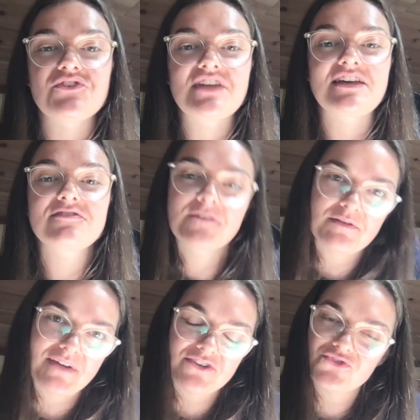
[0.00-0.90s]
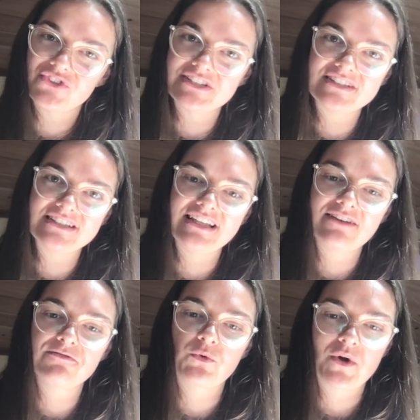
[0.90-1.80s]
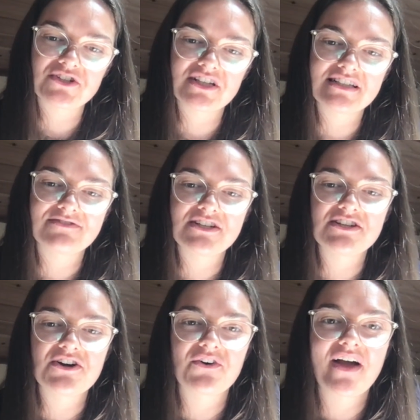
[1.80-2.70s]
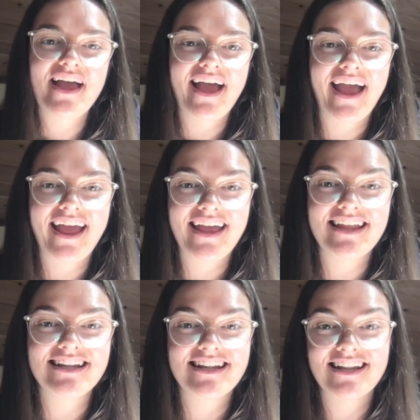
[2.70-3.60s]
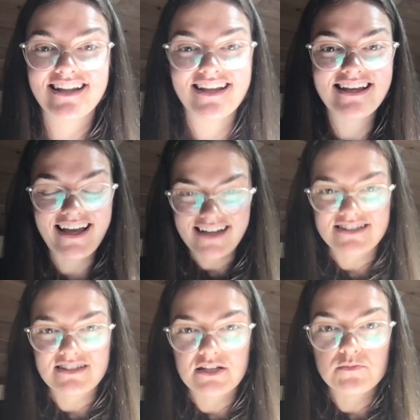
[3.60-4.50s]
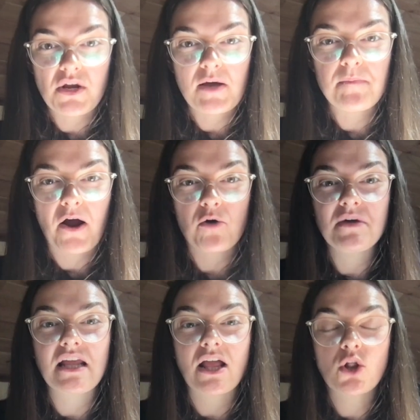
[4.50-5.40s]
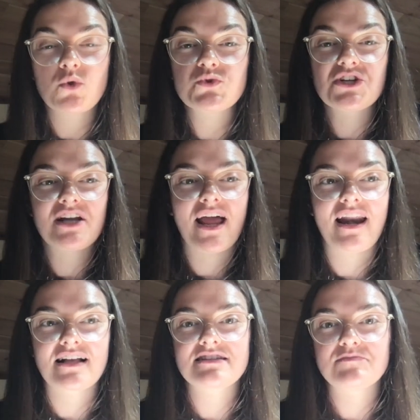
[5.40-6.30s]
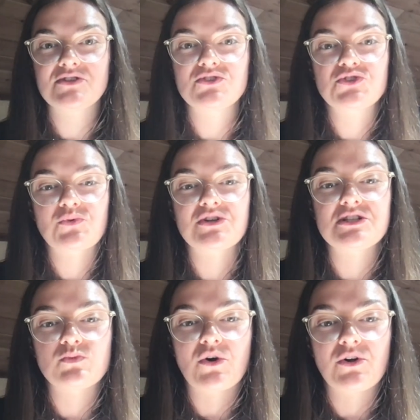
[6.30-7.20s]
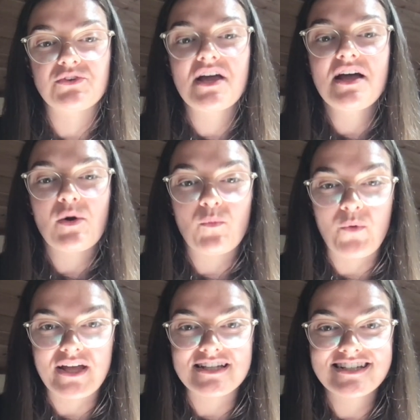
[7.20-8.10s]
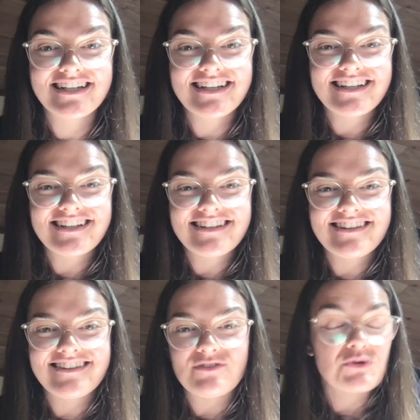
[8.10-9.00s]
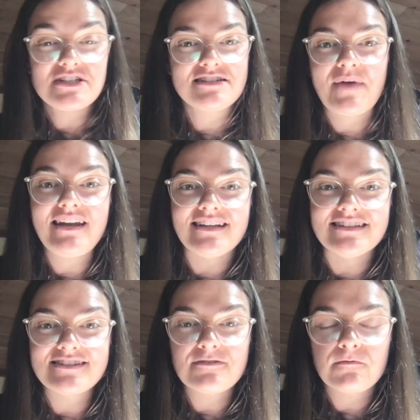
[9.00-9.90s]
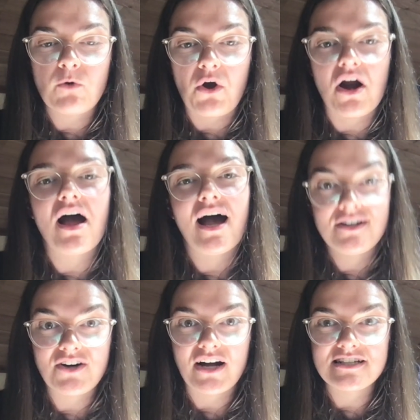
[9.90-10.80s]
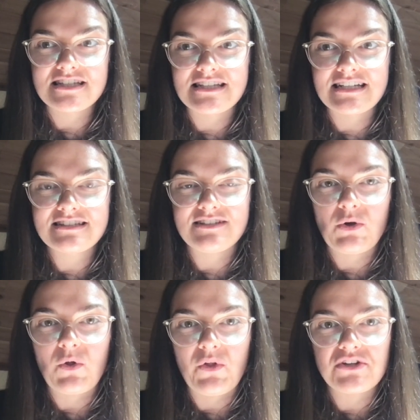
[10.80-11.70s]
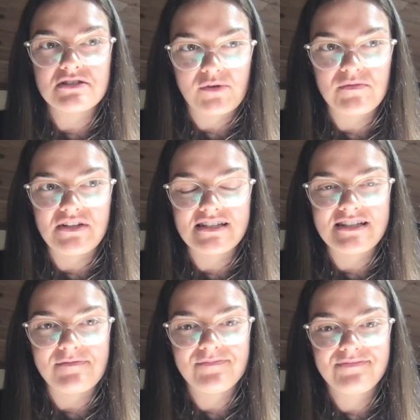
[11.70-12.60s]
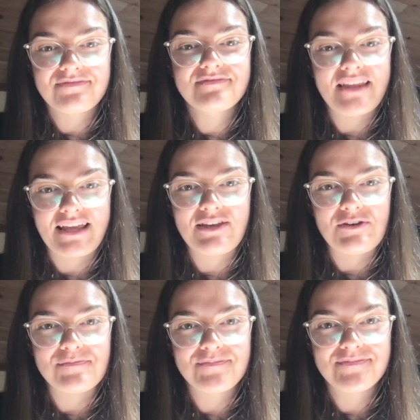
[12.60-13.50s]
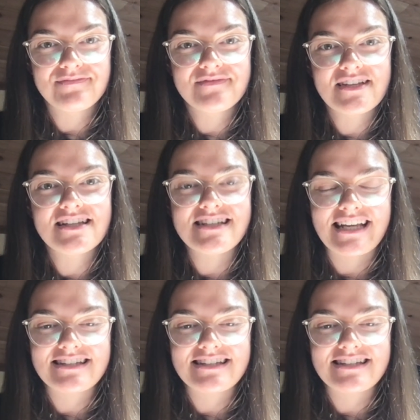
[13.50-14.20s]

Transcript: thank you very much for listening, for watching this video. And yes, let's bring empowerment, inclusion, and acceptance toward this world with Road to Independence for other autistics and the whole autism community. Thank you. See you next